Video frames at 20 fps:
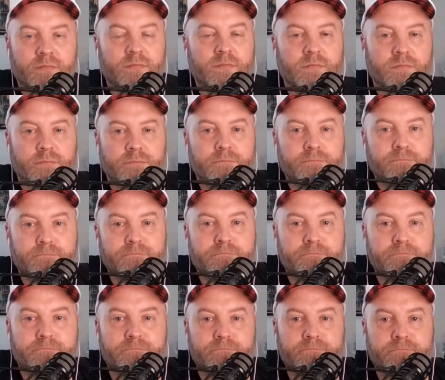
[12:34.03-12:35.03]

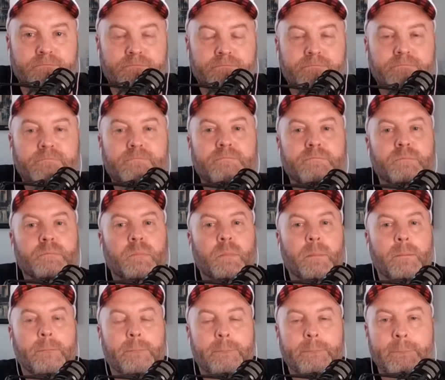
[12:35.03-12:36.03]

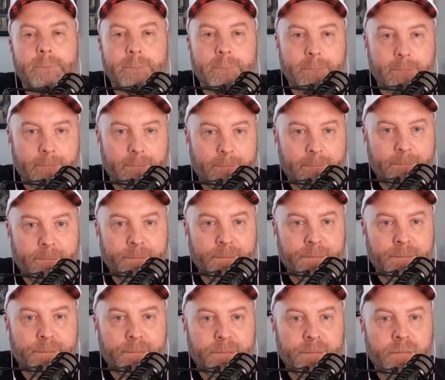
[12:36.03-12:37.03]

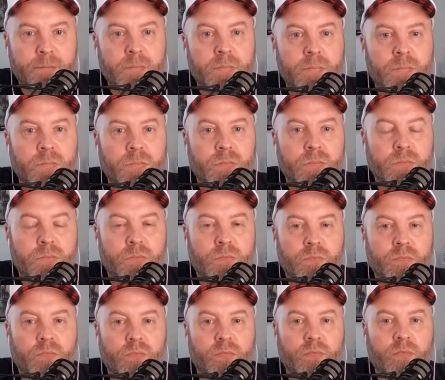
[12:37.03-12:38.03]

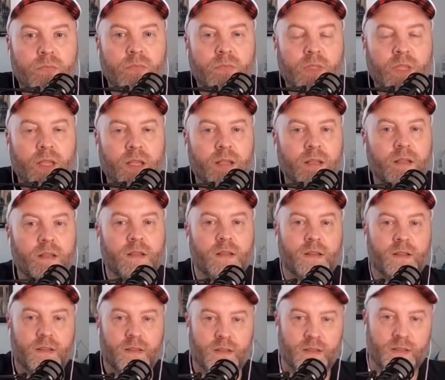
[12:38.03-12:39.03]

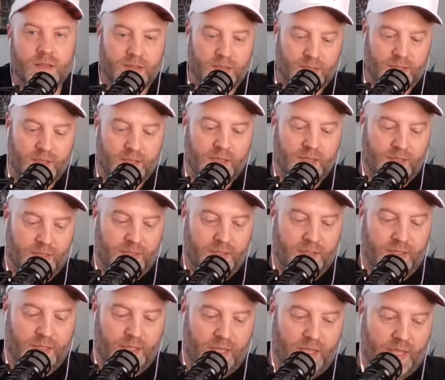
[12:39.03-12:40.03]

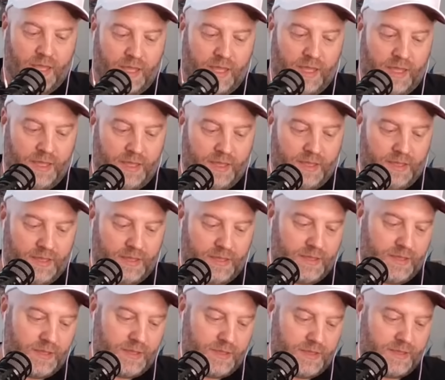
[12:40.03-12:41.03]

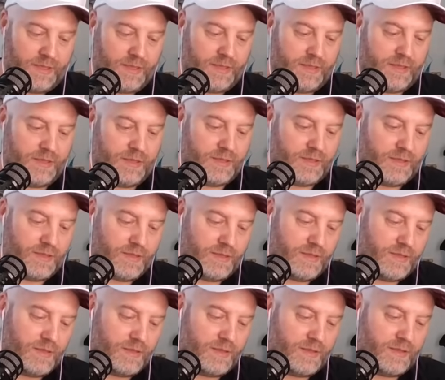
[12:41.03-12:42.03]
This person isn't speaking.